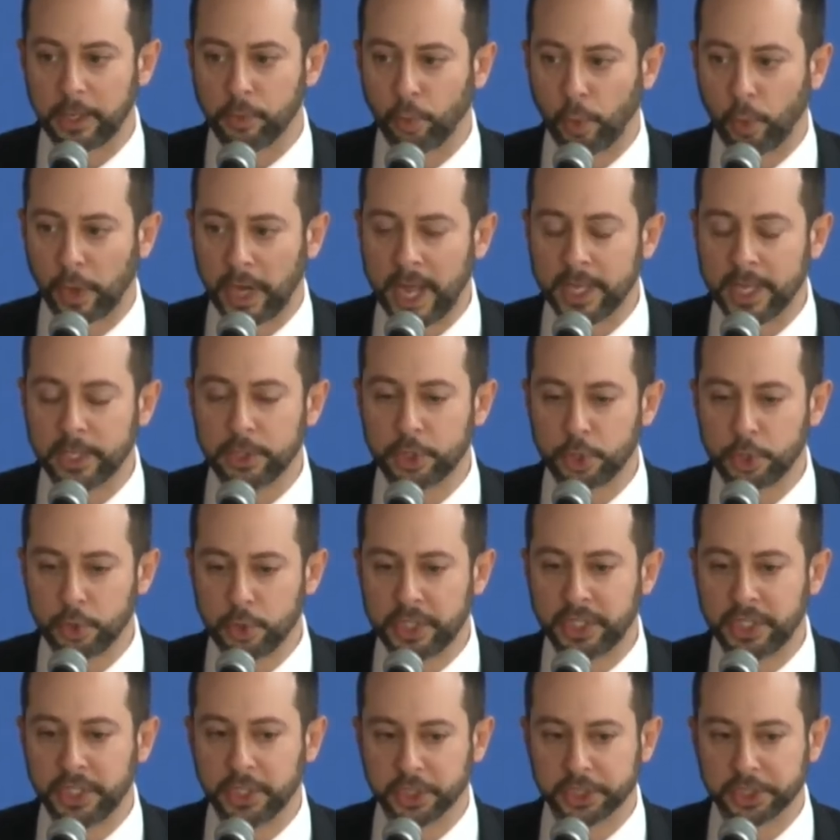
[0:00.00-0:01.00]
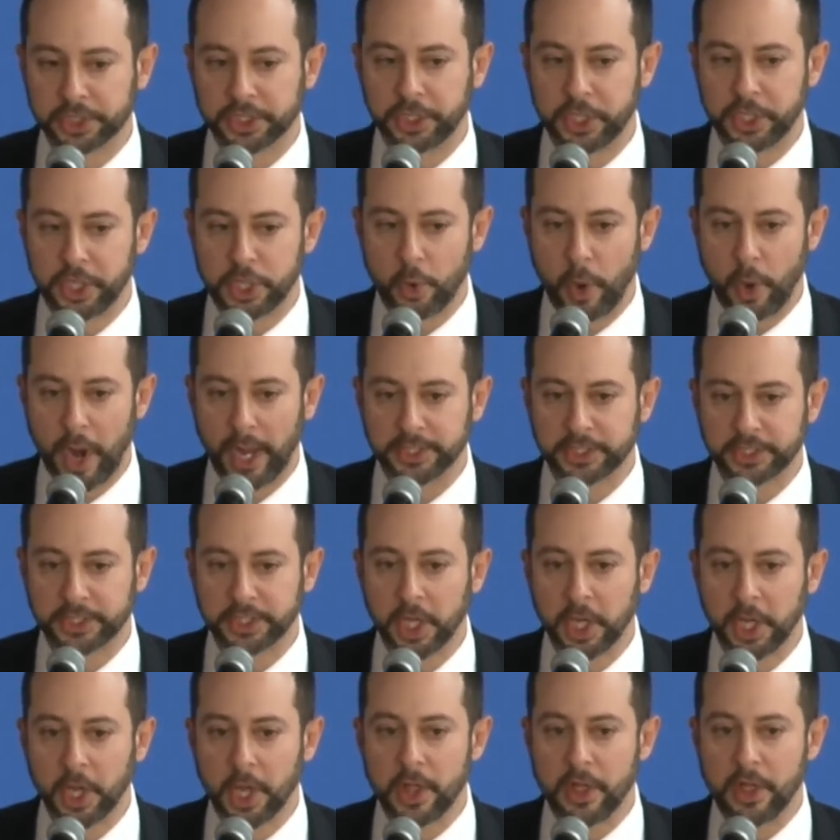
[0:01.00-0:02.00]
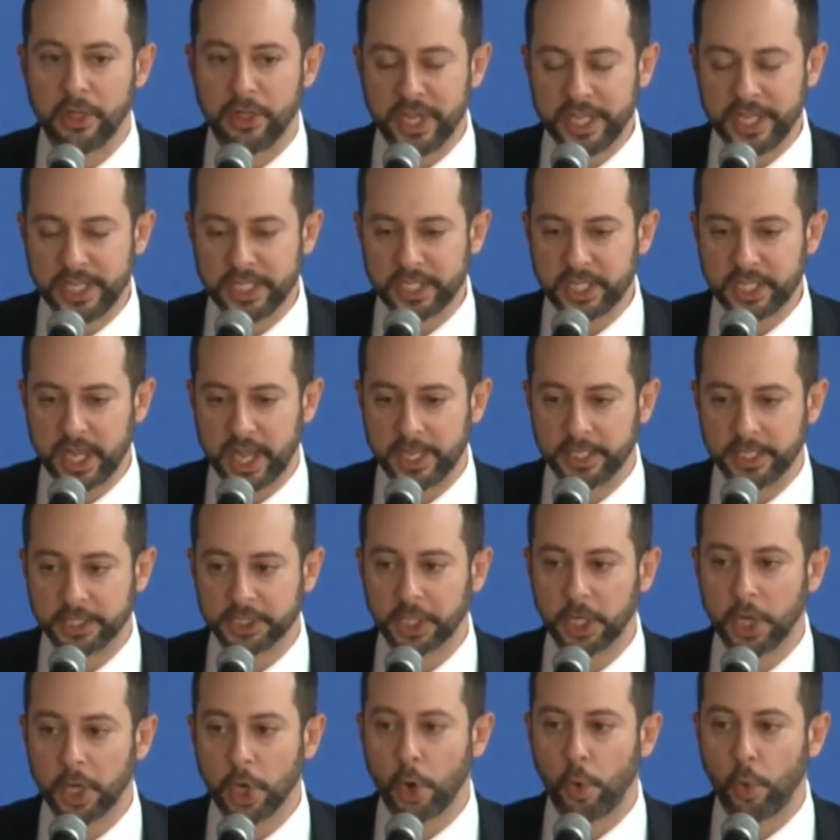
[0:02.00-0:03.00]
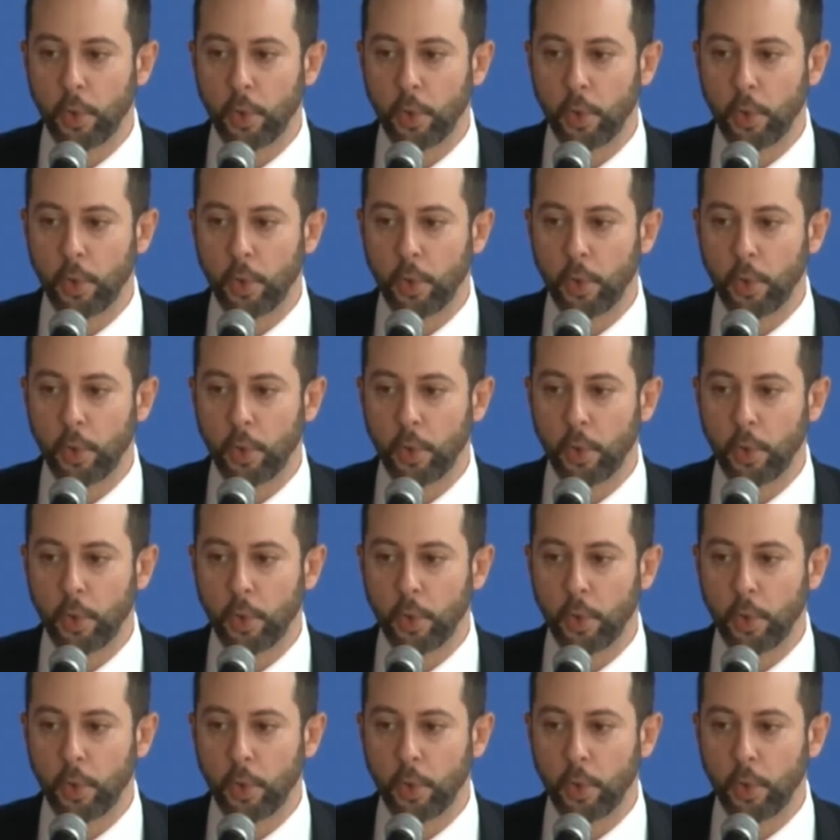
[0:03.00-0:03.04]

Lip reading: When I do deals in the US these days,